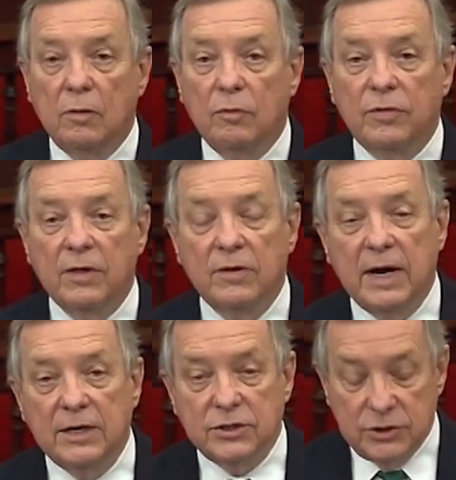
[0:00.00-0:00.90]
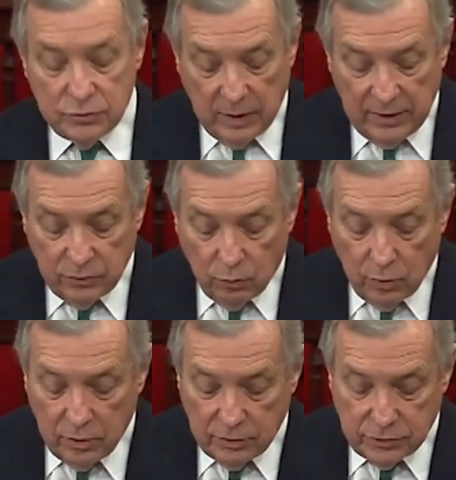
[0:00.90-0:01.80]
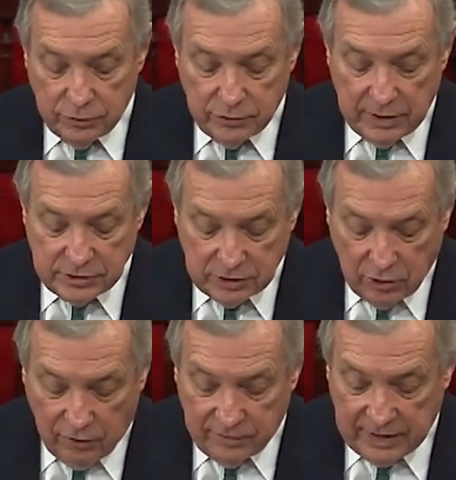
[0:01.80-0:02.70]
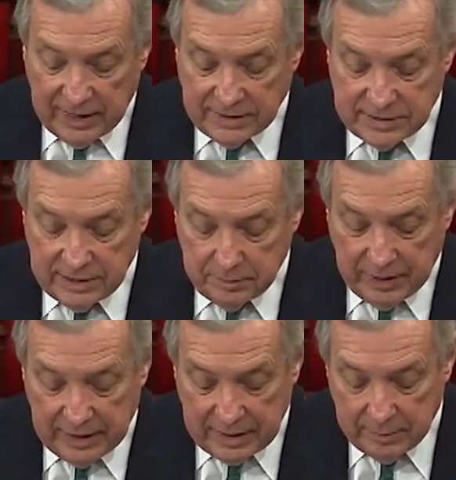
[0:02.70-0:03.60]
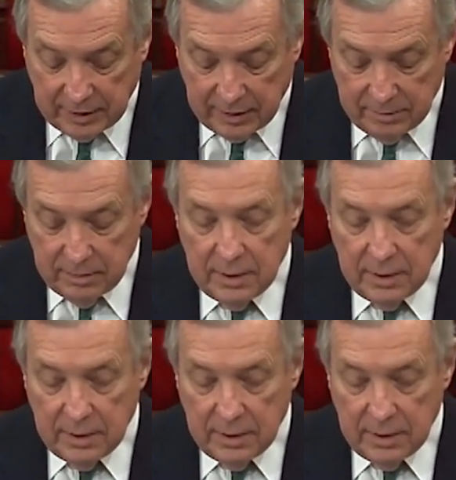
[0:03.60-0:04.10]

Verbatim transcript: with other nations around the world to address the COVID 19 pandemic.